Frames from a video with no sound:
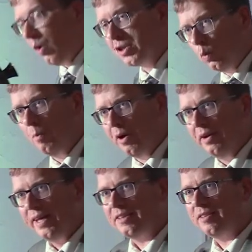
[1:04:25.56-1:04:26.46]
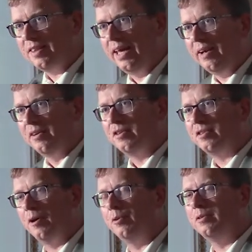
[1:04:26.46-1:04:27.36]
it was a woman, that's the thing.
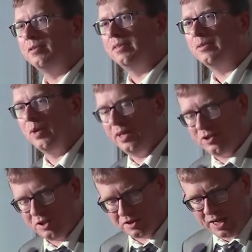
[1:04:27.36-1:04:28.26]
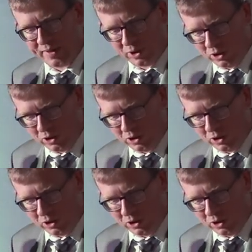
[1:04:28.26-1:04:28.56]
So we just say they